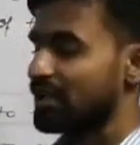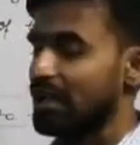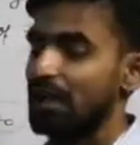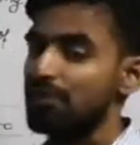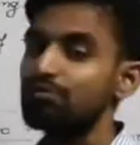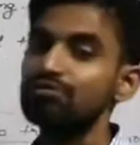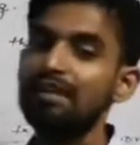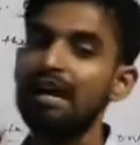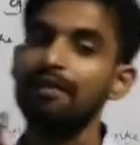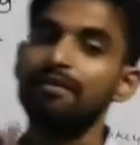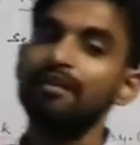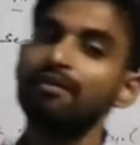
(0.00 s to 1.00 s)
Clause
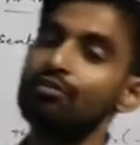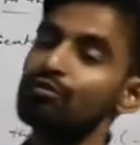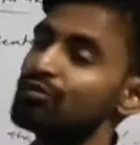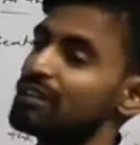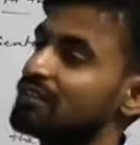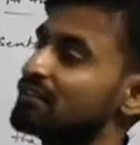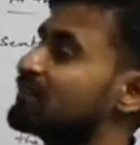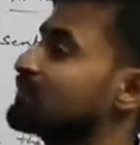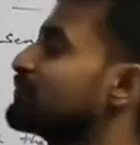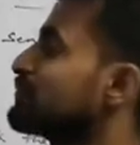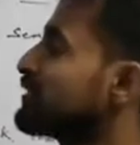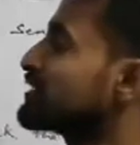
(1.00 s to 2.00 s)
having two
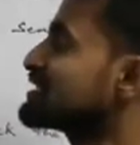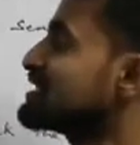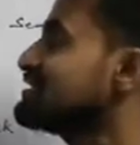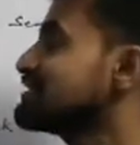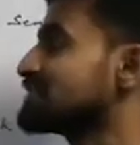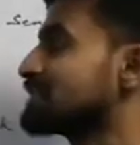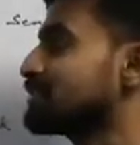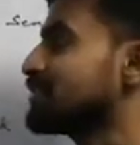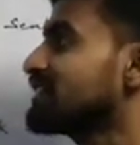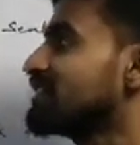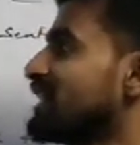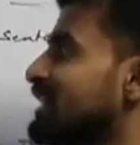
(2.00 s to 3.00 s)
things. First is
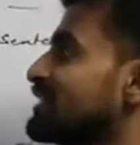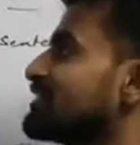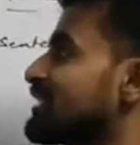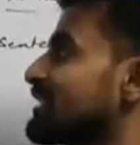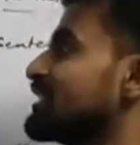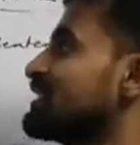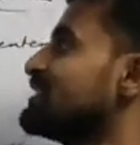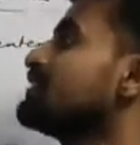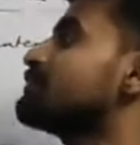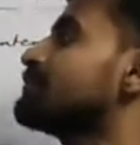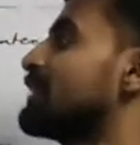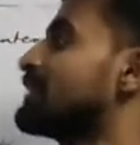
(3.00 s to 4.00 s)
subject and the second
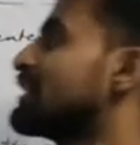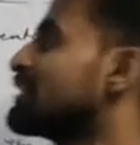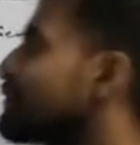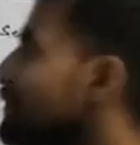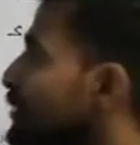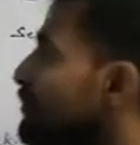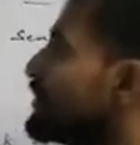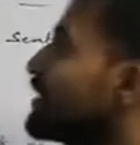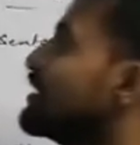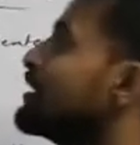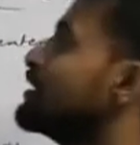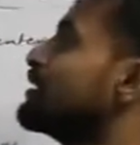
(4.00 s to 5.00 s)
is finite verb.
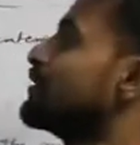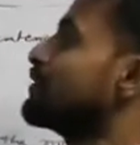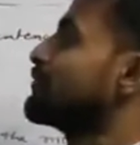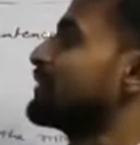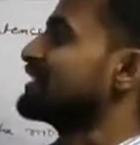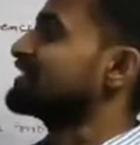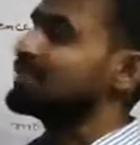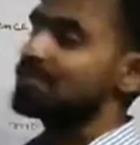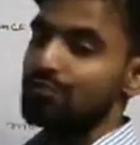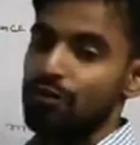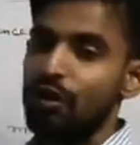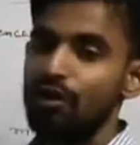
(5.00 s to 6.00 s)

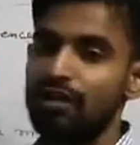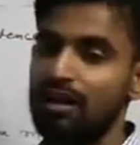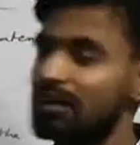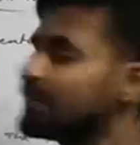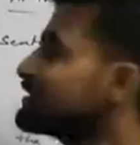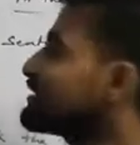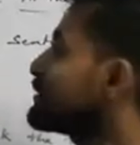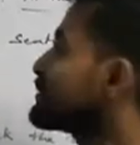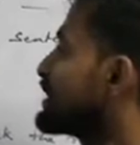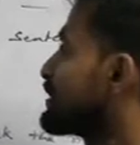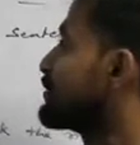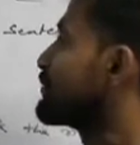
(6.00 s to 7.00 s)
Phrases do not contain
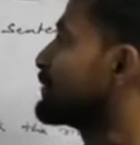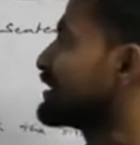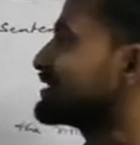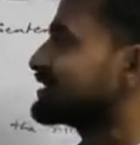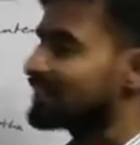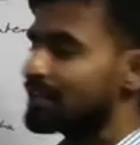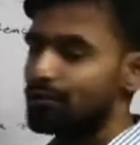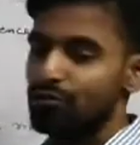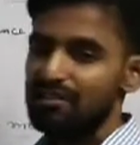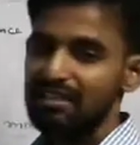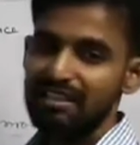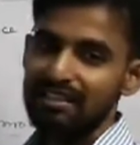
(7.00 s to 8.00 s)
subject. Phrases are
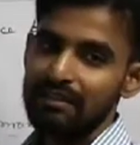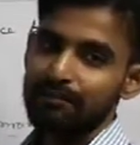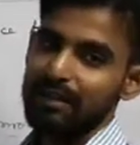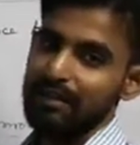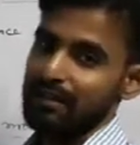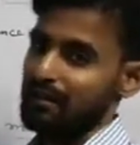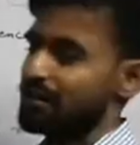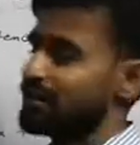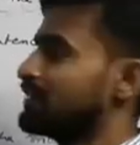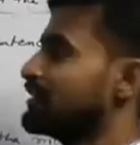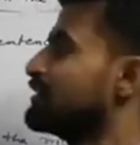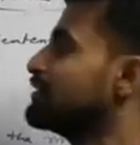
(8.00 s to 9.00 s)
totally
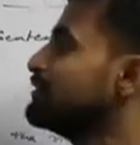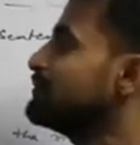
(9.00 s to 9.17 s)
different.